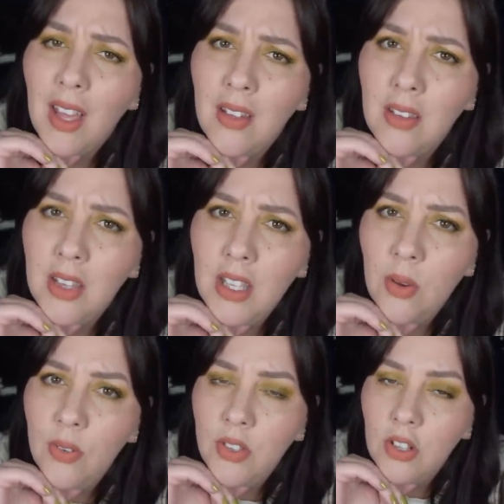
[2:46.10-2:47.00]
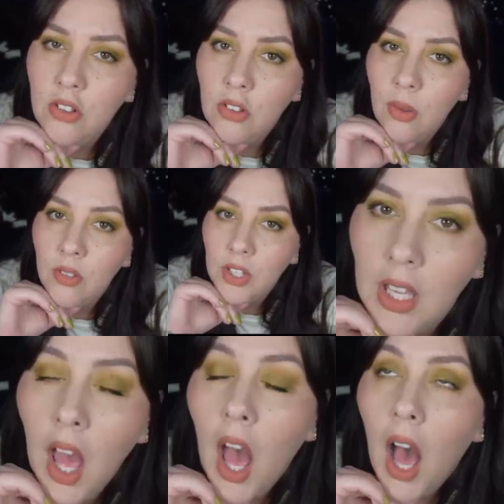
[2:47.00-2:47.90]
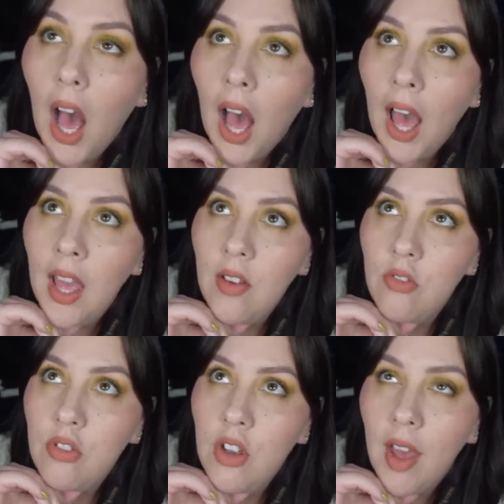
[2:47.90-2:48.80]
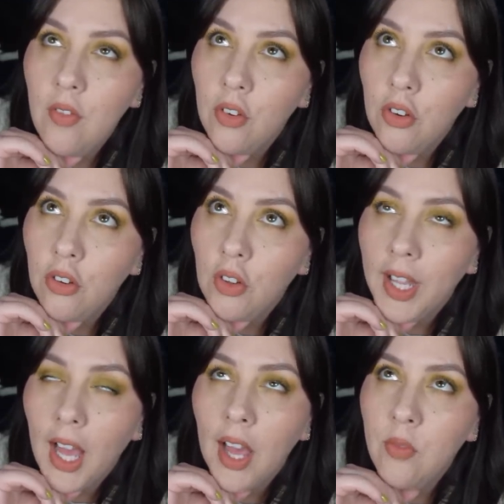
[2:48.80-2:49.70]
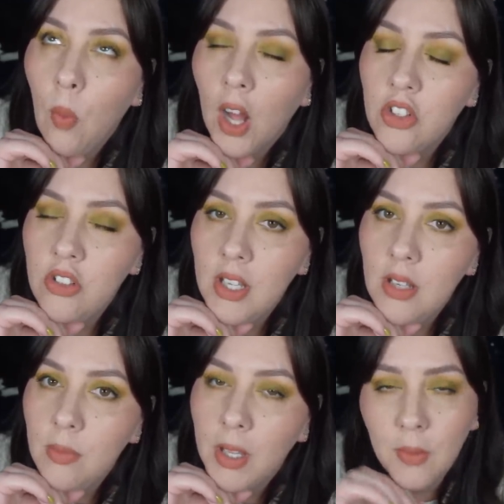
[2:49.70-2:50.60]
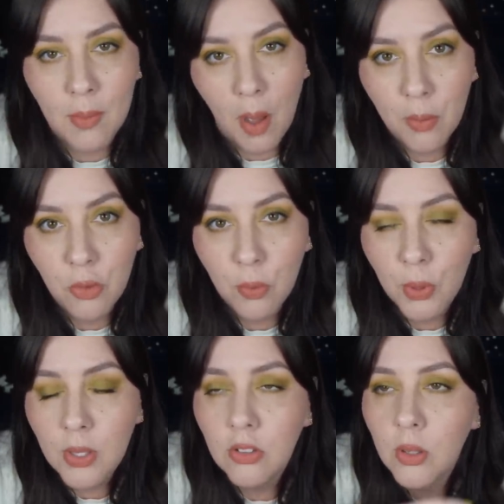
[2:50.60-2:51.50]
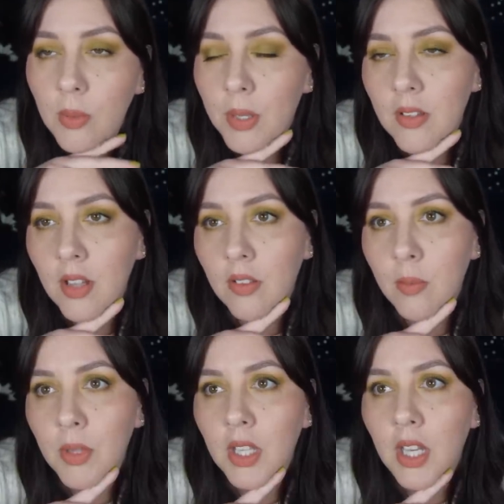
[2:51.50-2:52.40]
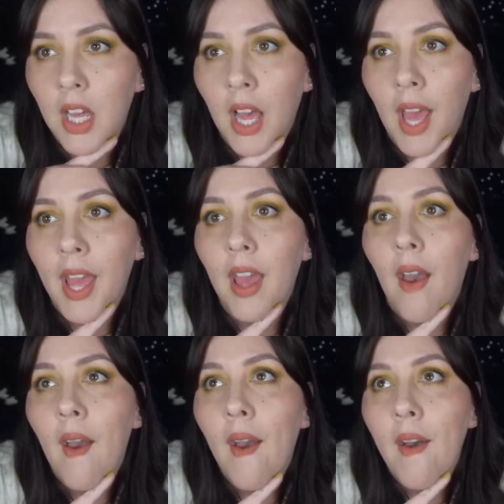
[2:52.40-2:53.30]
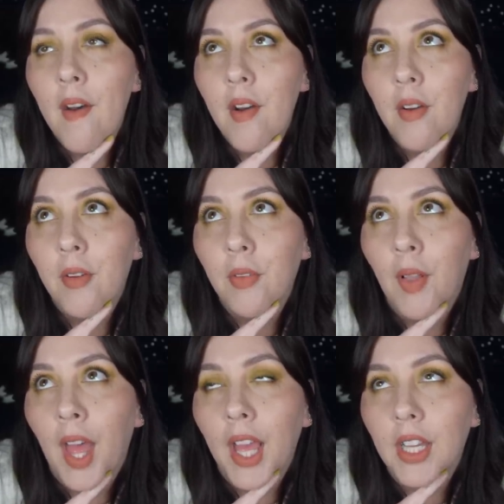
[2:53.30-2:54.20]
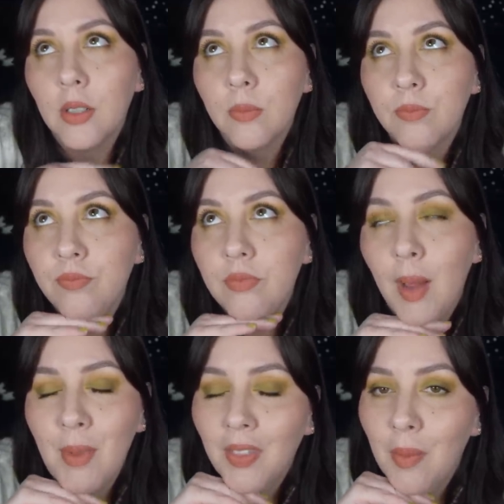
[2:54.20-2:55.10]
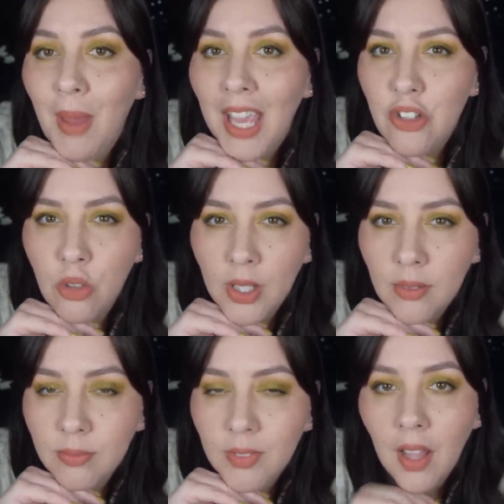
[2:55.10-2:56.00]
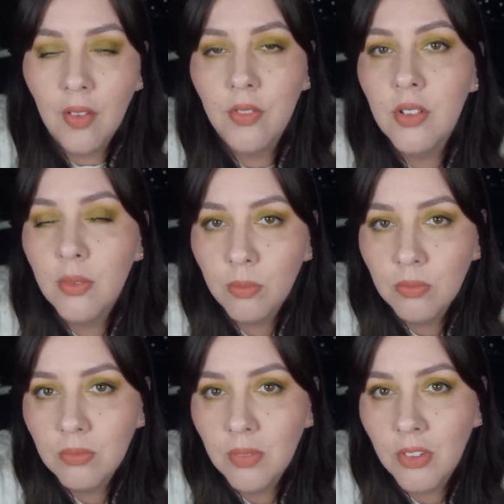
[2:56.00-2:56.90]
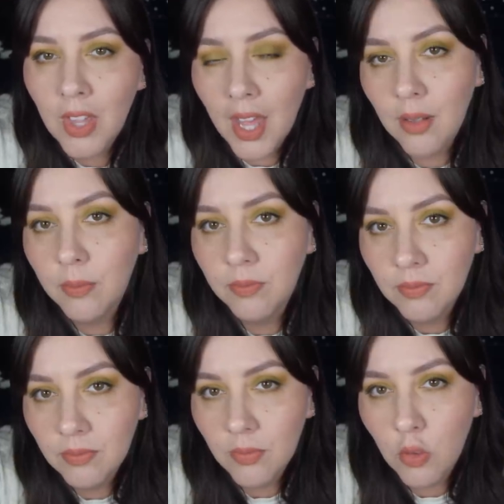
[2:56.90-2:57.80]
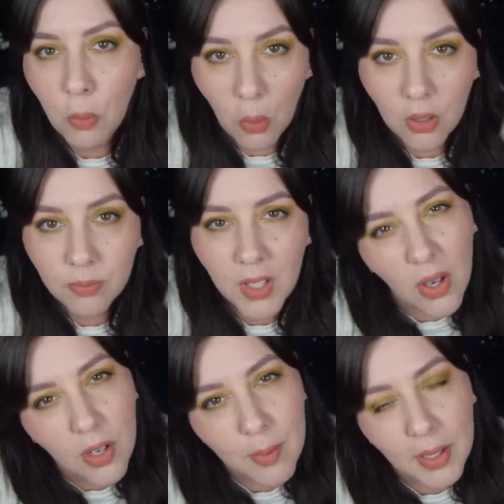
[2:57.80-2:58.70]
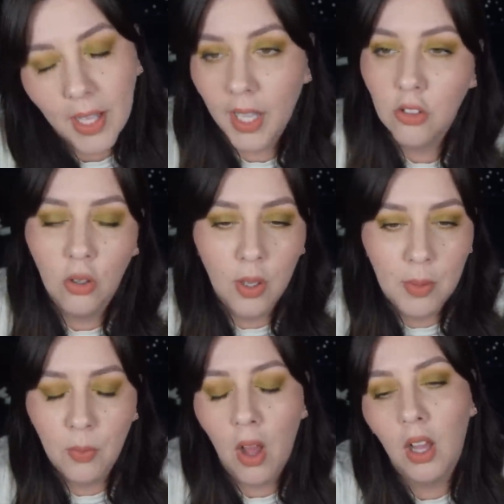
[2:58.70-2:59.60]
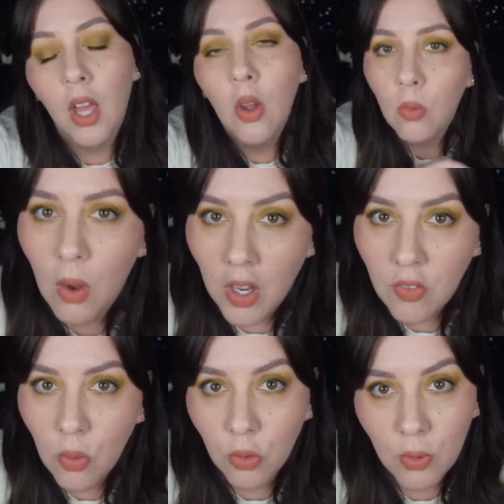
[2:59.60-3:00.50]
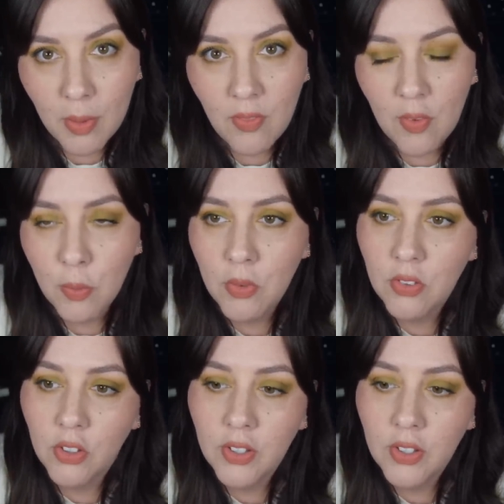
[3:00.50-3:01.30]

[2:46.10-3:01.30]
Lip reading: Is it the UFC or just UFC? I've never, like, I've watched it because my mom's super into it, but it's not something that I like. I'm not the patron of said sport. You know what I mean? Like, don't get me wrong, Rocky IV is one of my favorite movies of all